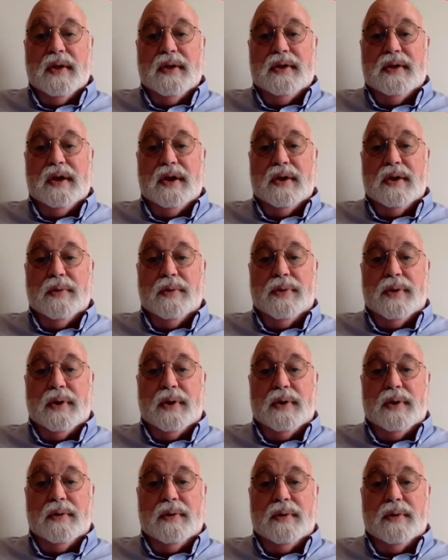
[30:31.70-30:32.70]
you know,
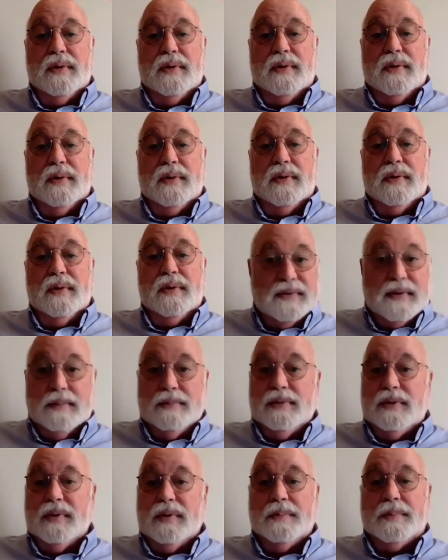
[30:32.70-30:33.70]
they're
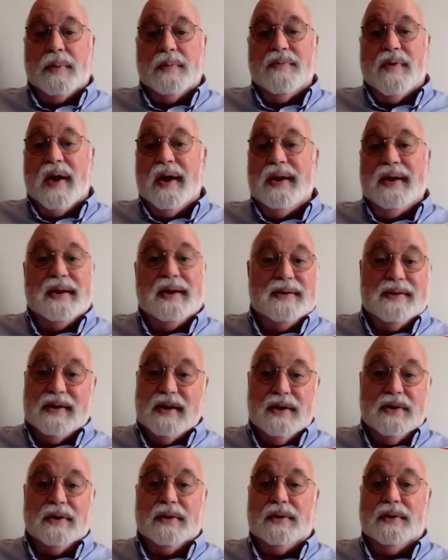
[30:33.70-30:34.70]
accustomed to providing
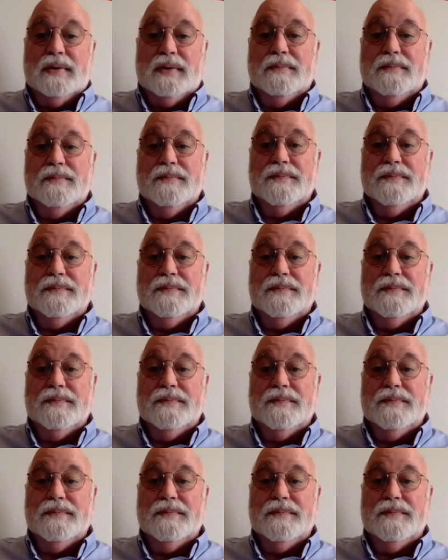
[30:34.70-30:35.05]
dinner